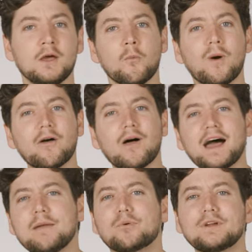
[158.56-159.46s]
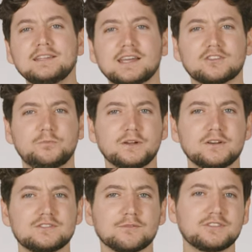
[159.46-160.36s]
While I bring the
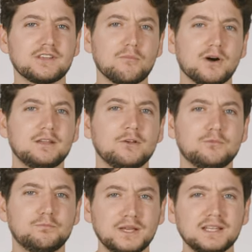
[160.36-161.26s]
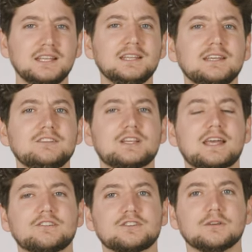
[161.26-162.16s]
experience of someone who's been in the
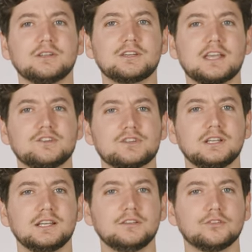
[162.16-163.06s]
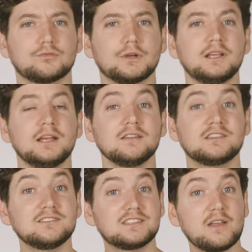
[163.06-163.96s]
international education industry
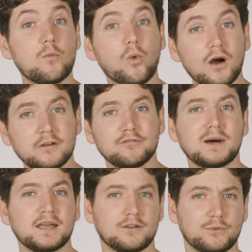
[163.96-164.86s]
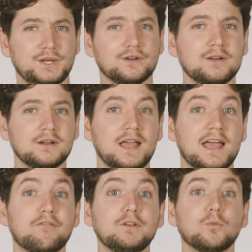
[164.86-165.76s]
since day one of my career,
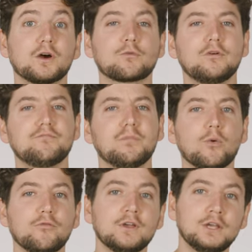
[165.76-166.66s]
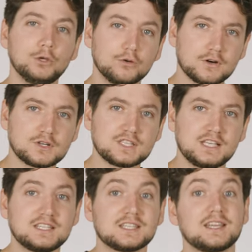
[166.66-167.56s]
having worked with both
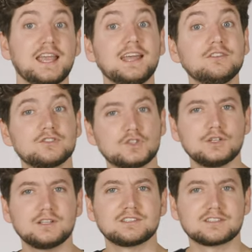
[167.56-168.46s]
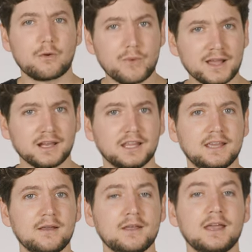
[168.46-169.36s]
universities and students
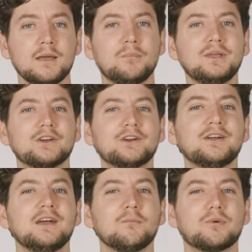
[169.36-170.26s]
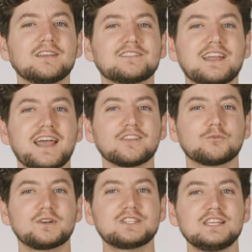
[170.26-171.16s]
directly, Peter brings the
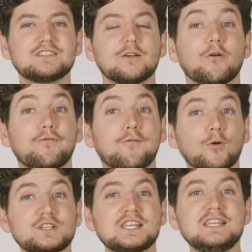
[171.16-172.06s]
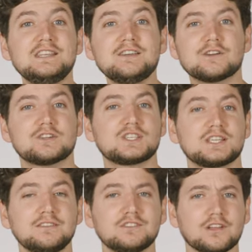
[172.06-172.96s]
expertise of 14
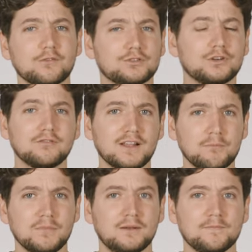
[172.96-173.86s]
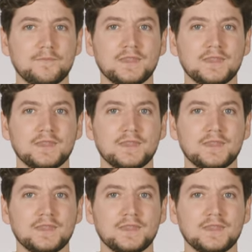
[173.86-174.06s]
years in software development,